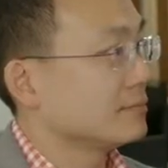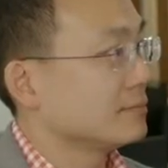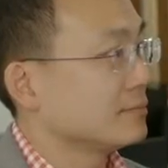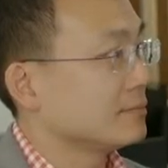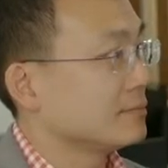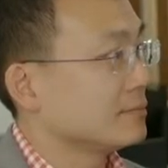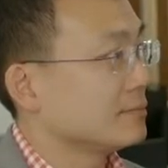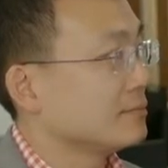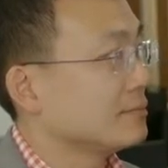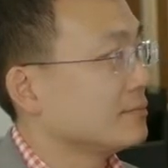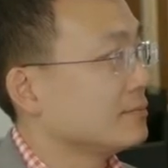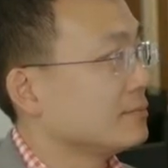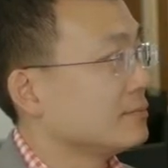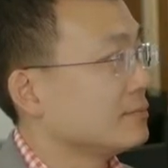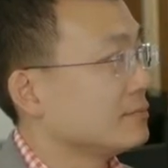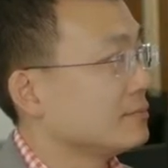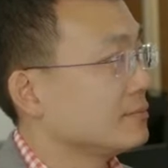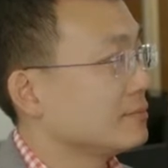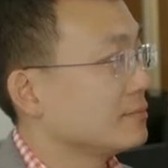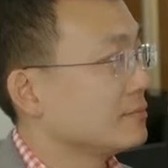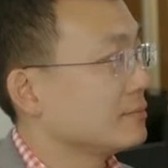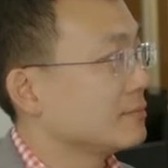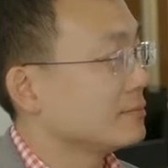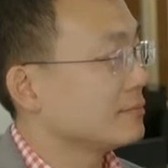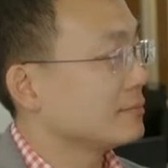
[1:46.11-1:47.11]

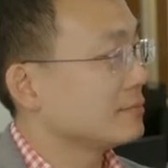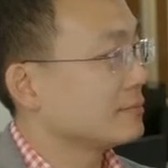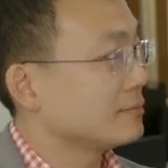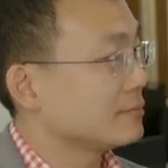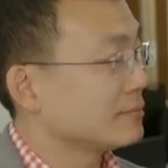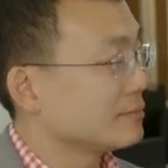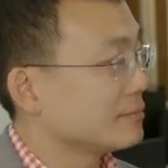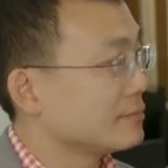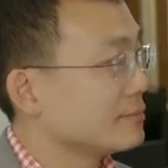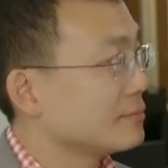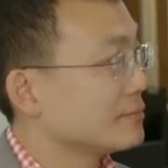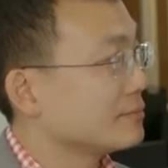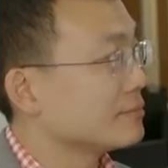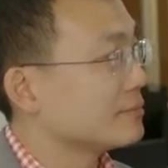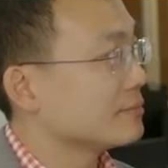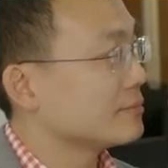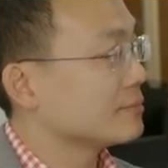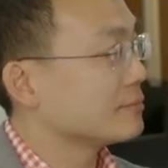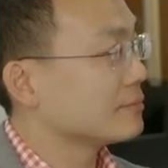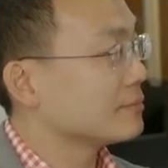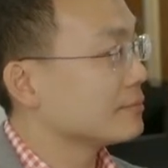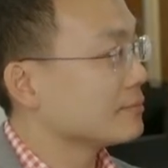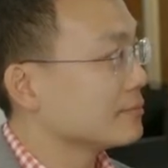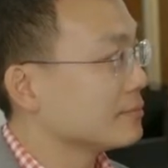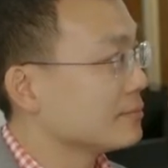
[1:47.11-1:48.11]

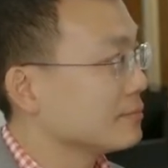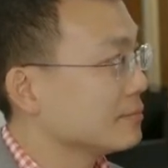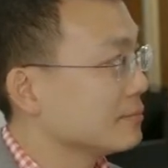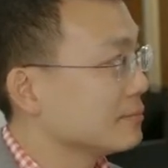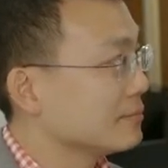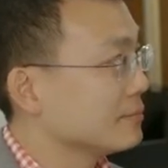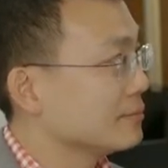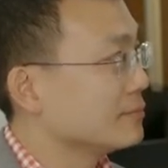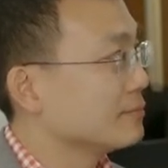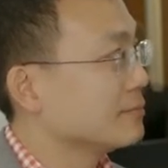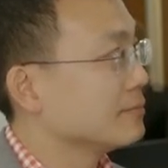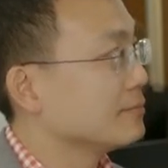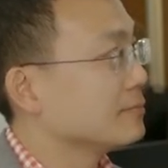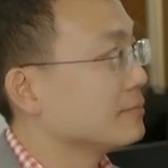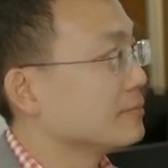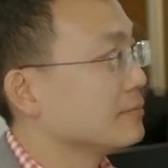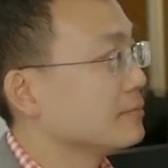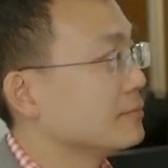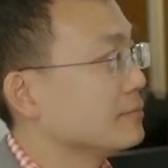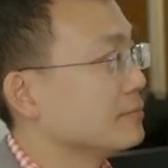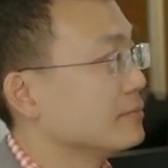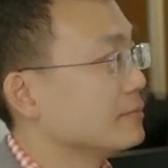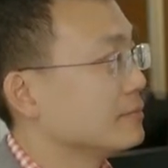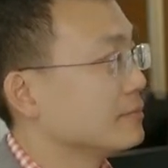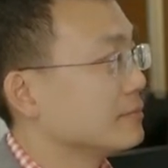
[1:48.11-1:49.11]

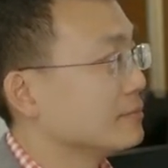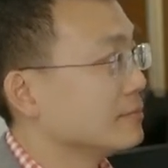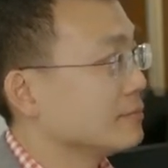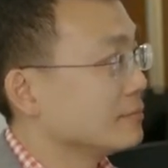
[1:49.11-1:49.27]
This person isn't speaking.